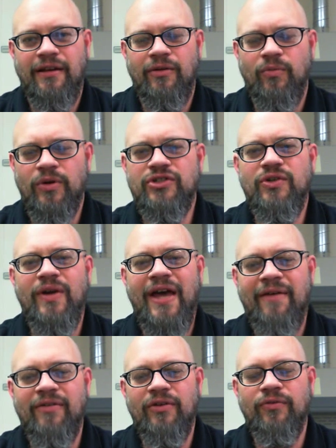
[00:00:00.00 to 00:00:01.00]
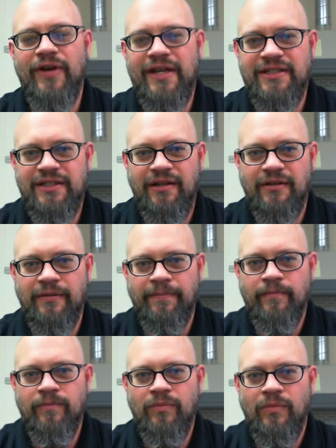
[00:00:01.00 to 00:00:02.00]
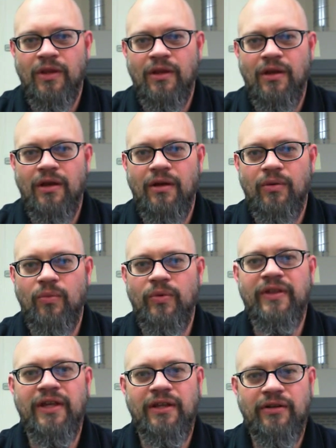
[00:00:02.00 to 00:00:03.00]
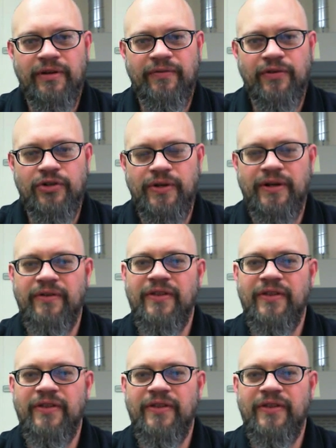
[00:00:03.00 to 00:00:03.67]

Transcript: And once you have it resting within the refrigerator,